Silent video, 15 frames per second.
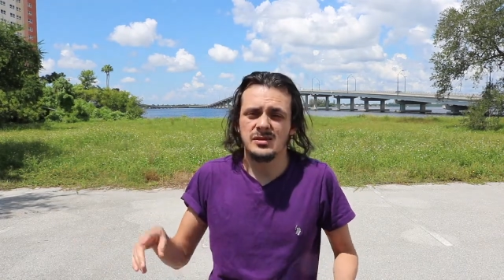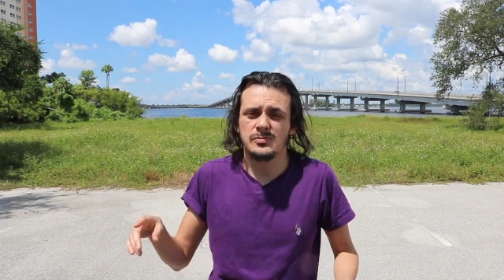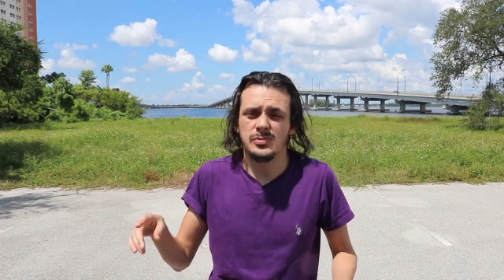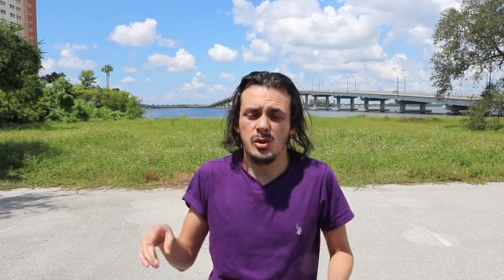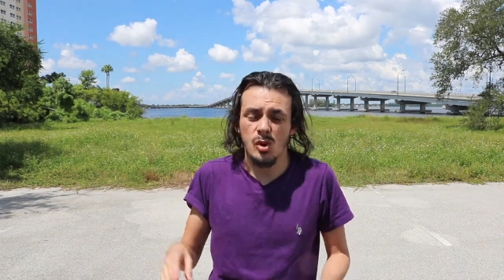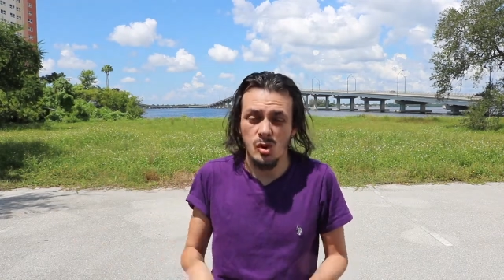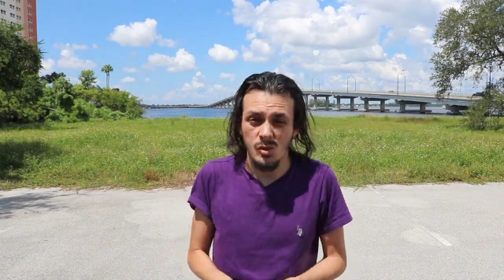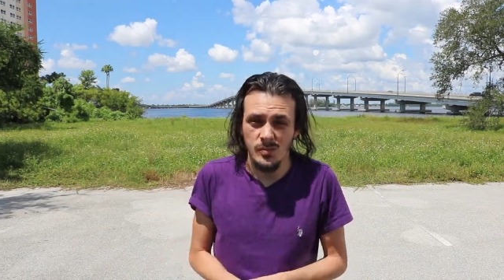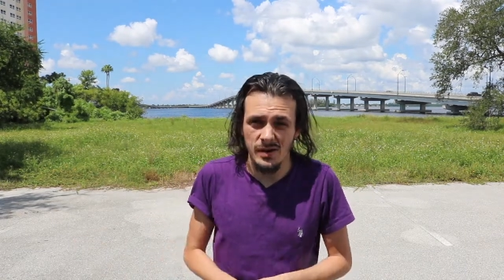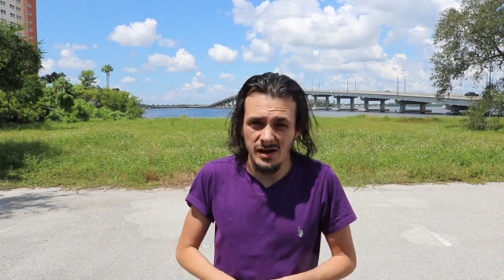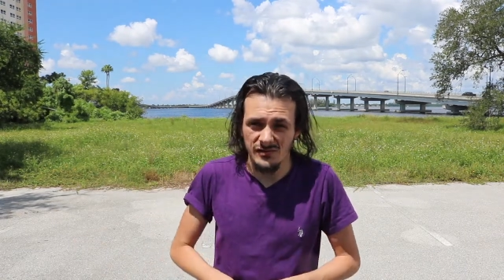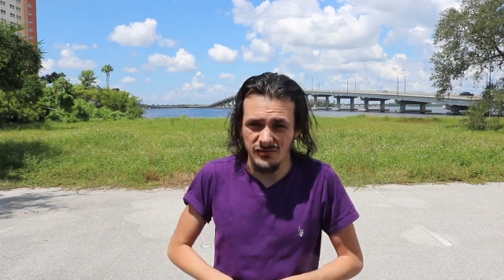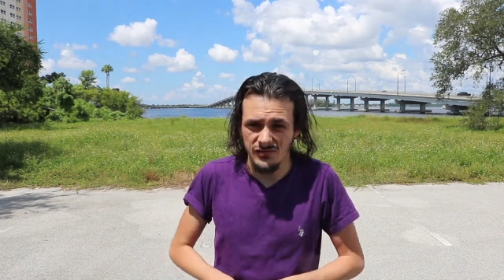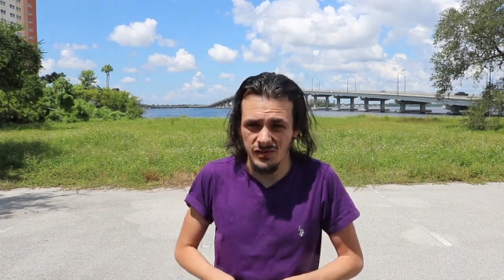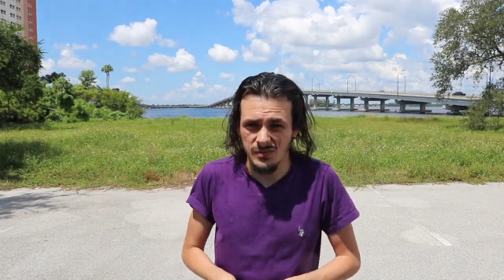broke my
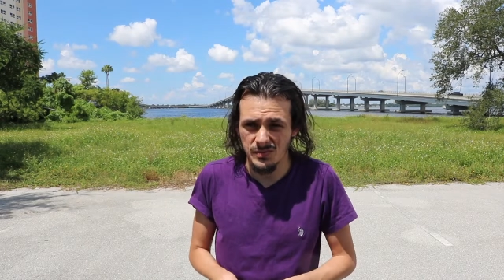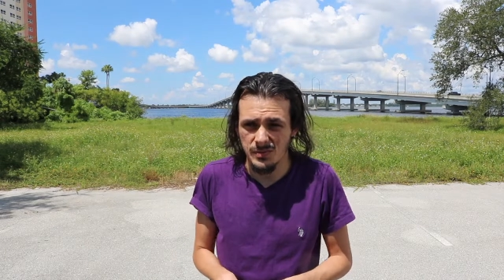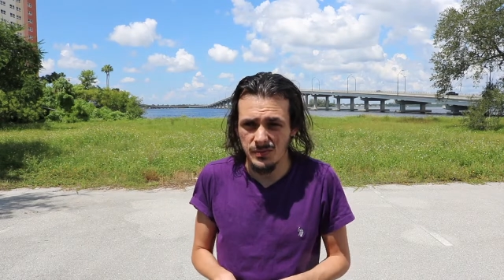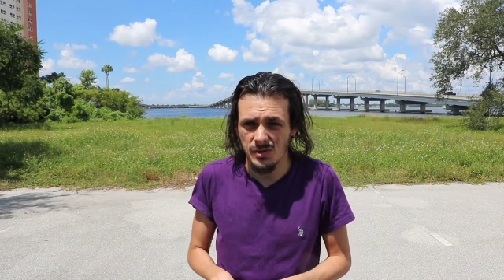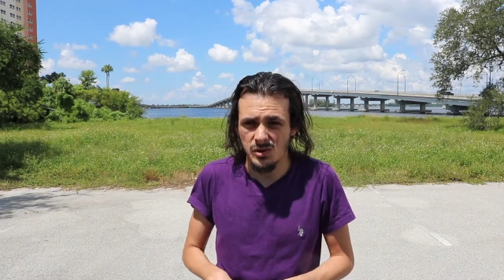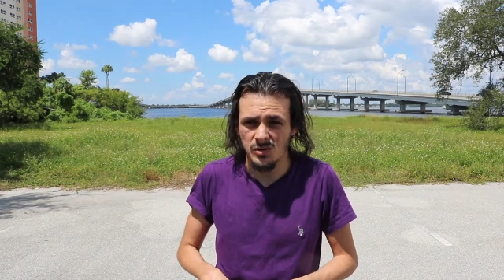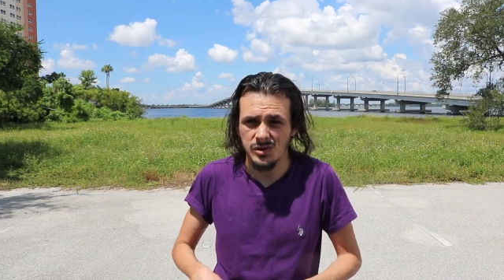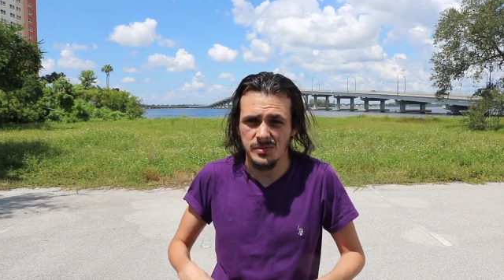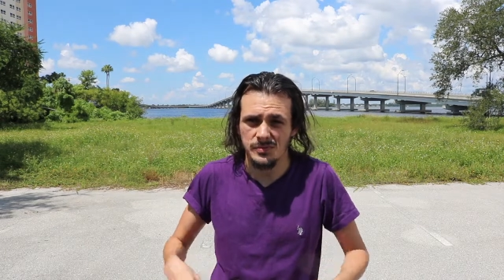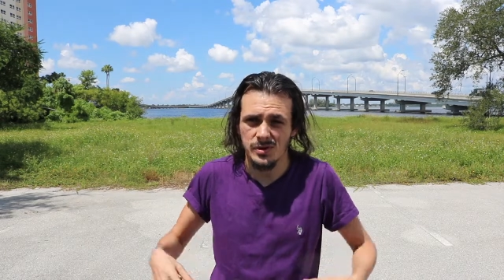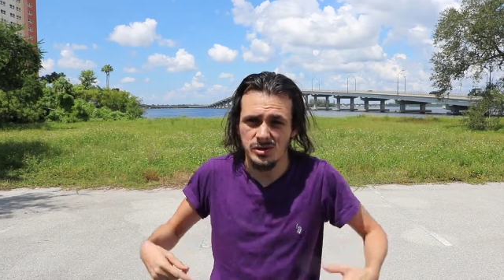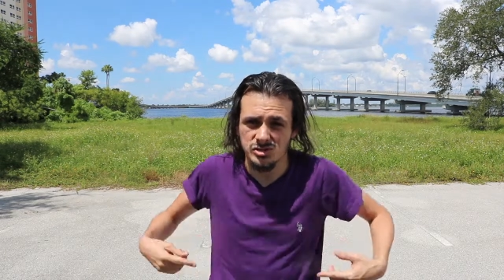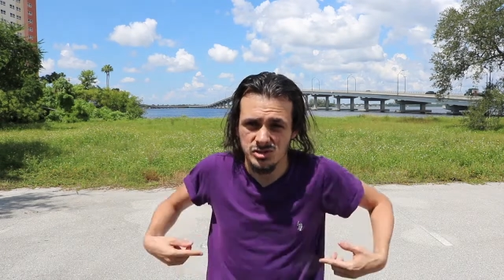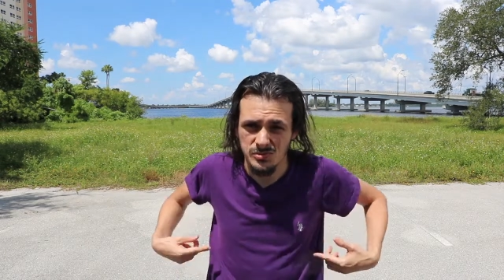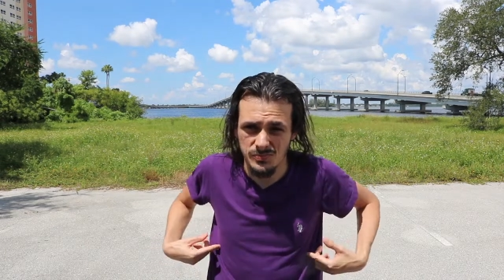femur bone, and
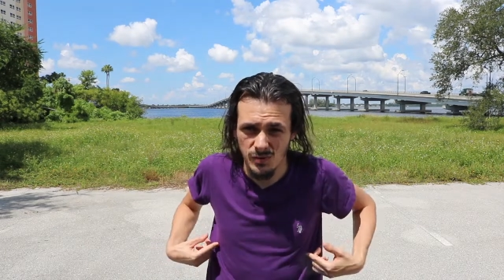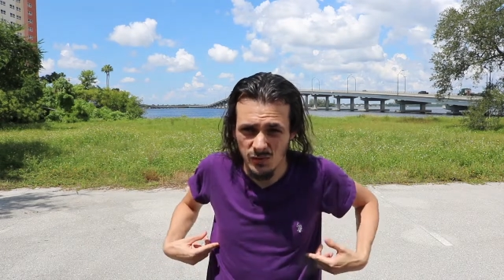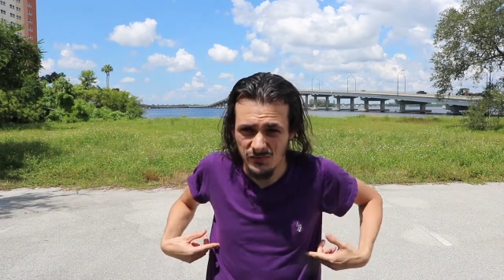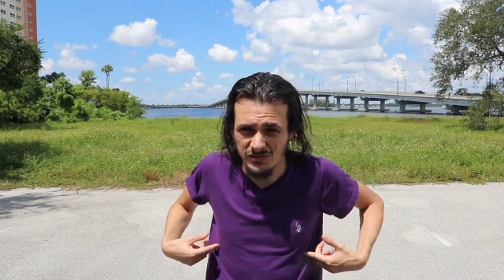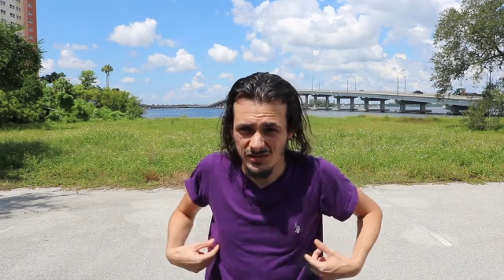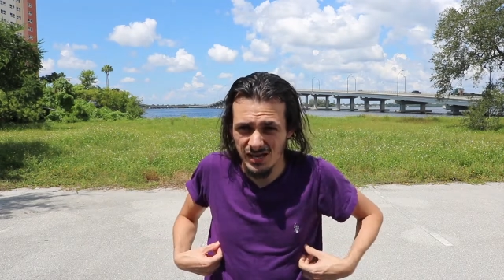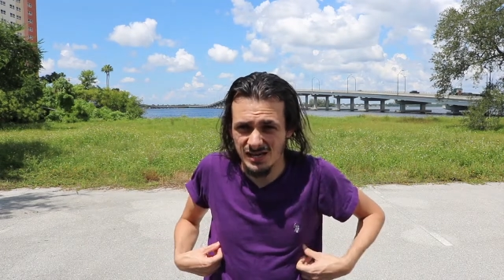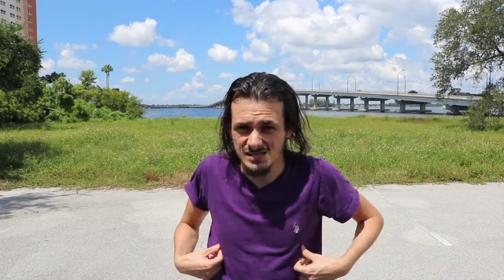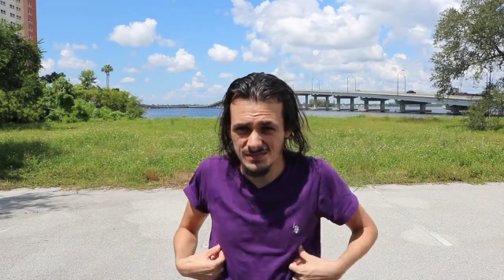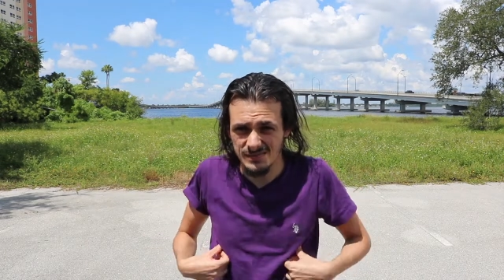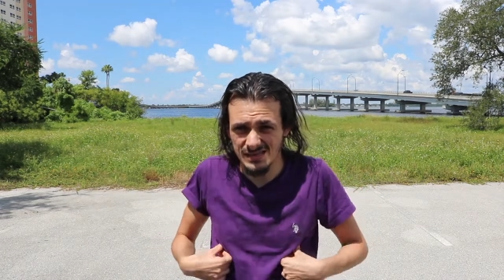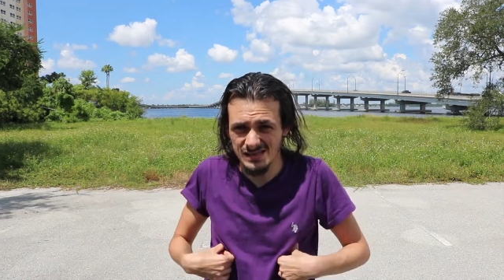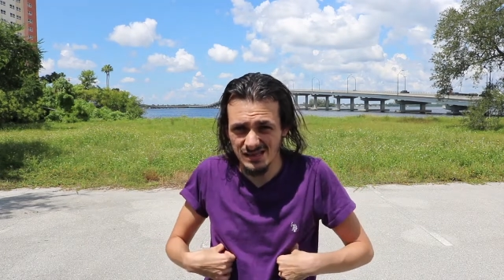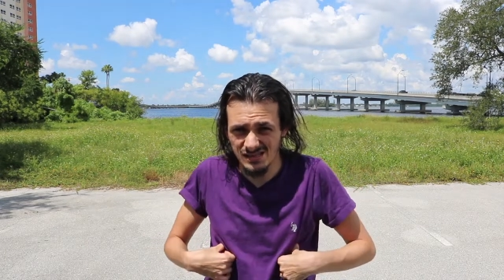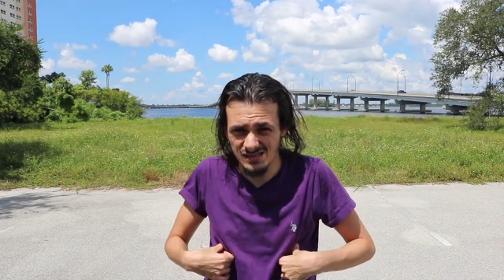punctured both sides of
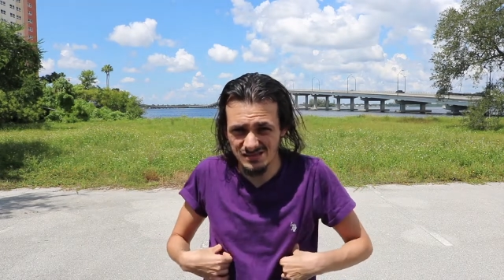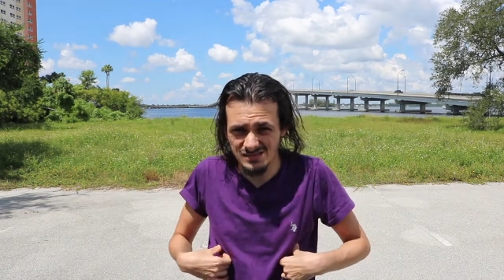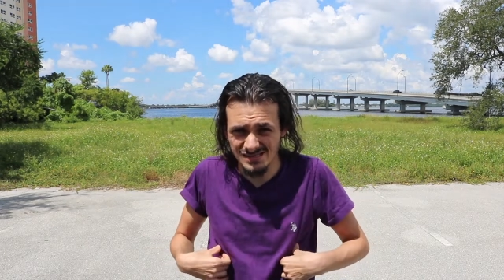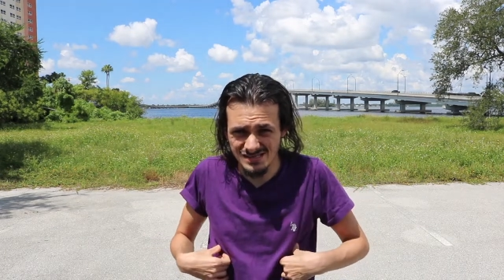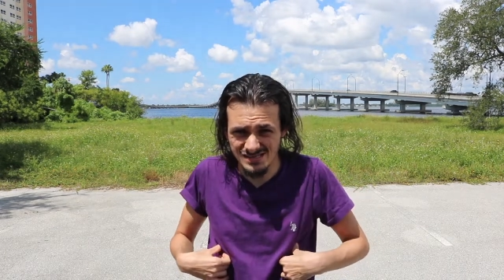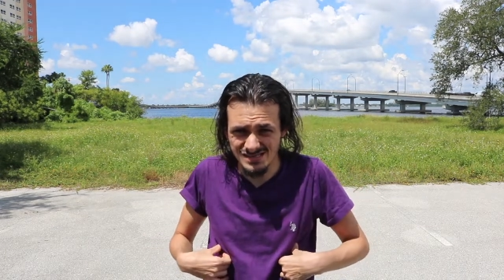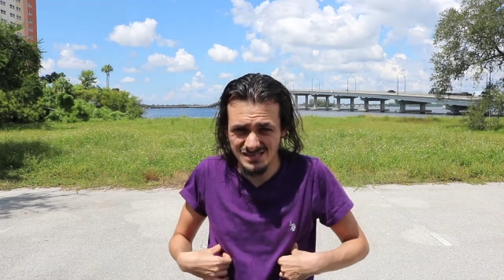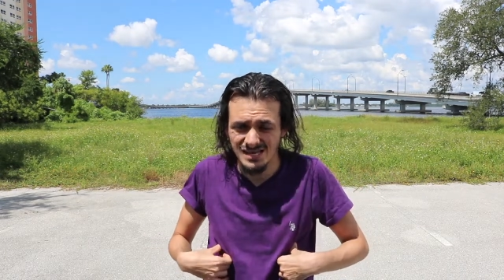my lungs.